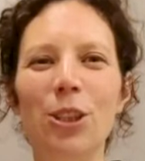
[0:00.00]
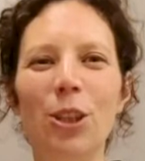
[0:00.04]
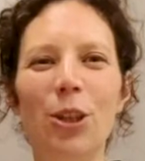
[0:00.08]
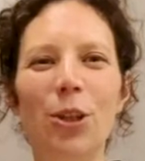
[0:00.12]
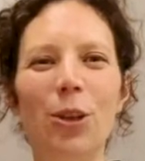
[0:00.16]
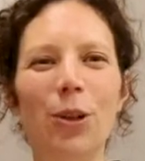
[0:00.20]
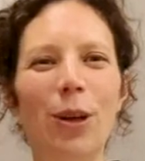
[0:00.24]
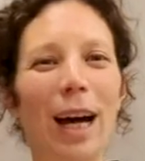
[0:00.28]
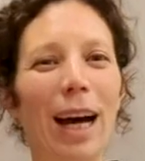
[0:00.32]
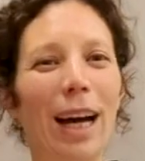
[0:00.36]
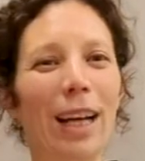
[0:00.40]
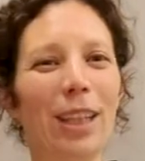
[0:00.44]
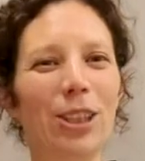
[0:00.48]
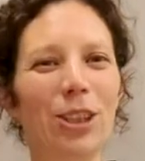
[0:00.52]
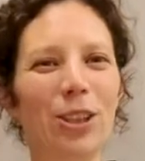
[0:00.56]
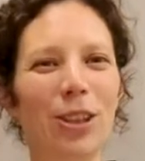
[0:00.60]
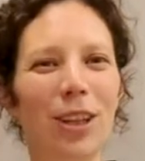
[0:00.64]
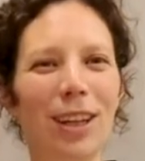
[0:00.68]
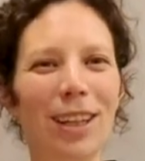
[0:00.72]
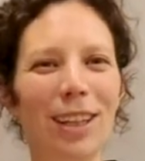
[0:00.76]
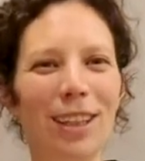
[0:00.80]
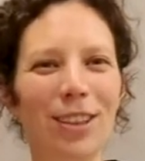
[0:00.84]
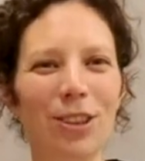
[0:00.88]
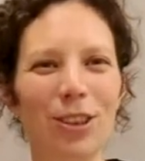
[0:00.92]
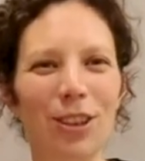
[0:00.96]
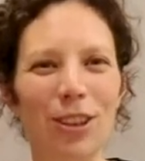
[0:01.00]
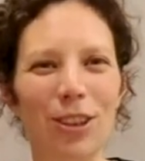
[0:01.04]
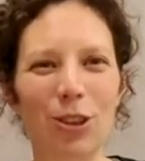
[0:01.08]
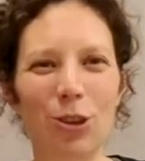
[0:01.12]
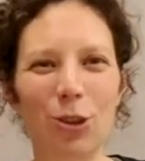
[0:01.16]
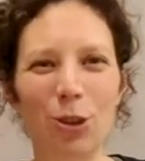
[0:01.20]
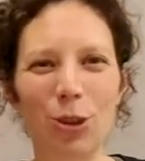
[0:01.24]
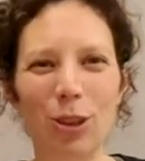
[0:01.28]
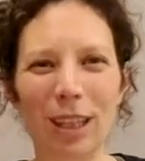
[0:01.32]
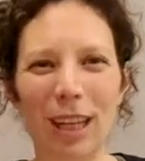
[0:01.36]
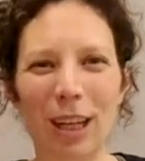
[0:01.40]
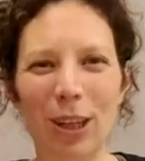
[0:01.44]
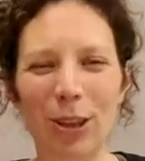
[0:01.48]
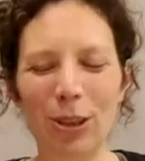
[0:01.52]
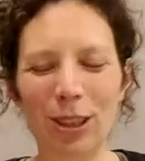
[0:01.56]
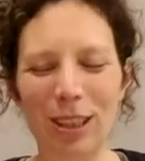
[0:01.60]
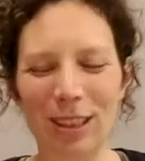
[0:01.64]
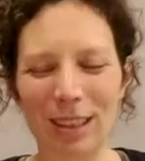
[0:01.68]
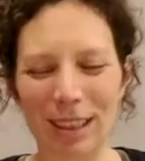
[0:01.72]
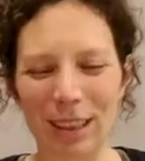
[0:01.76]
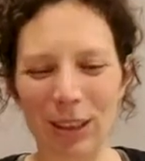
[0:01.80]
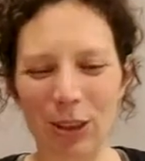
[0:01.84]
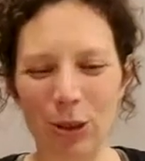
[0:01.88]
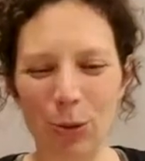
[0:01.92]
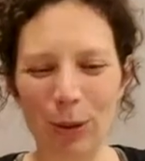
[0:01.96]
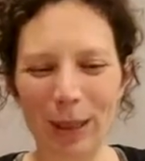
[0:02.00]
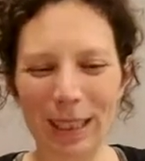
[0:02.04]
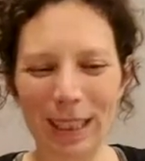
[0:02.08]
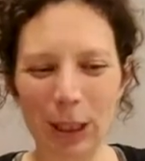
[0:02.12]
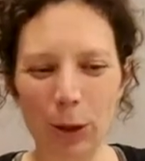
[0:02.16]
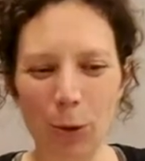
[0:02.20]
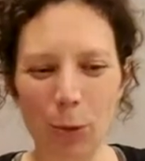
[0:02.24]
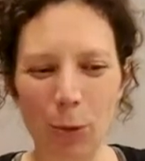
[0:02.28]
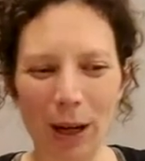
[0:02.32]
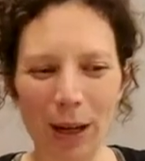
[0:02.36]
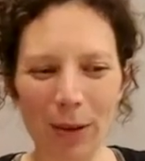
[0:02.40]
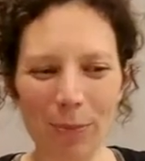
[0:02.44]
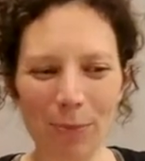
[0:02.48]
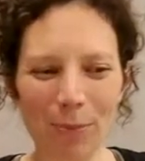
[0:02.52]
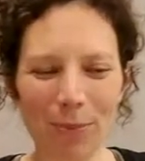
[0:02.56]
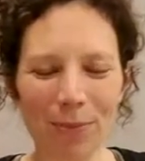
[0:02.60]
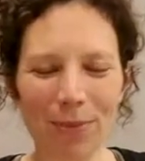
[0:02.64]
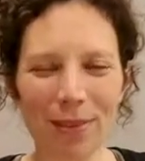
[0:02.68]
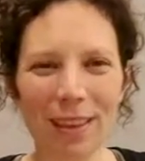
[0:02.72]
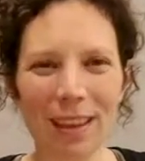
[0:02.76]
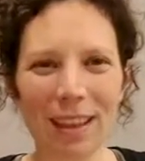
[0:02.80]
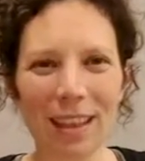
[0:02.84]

So I started 2021